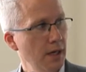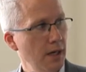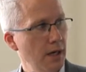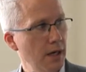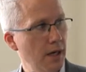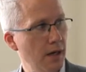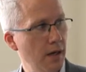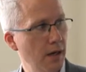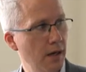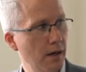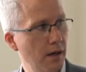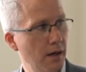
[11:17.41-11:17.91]

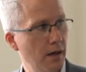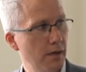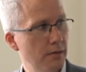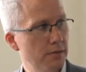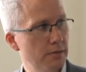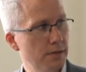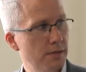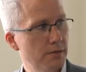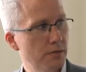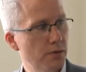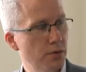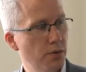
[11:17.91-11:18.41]

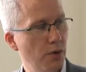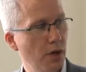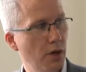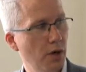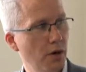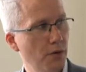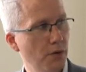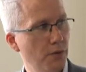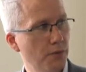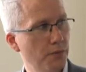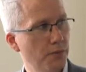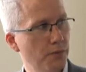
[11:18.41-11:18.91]

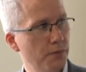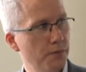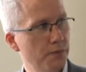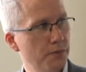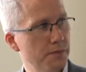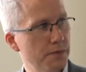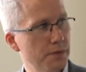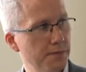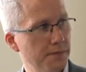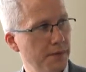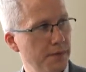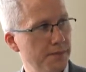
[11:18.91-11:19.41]
12
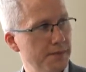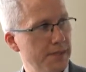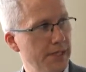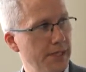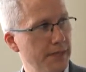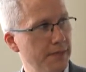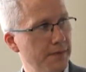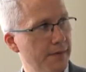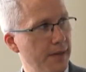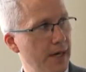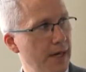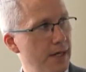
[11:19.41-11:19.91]
to
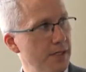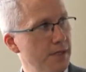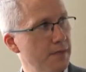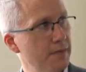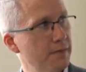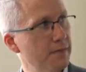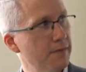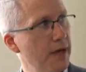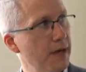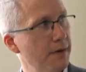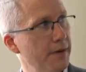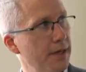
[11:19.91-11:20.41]

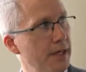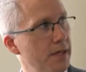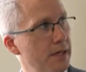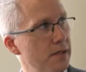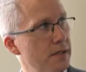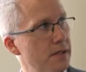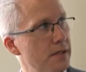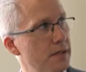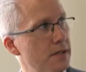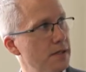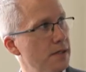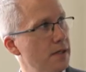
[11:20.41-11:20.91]
15,000
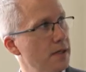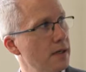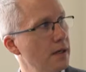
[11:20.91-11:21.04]
variants.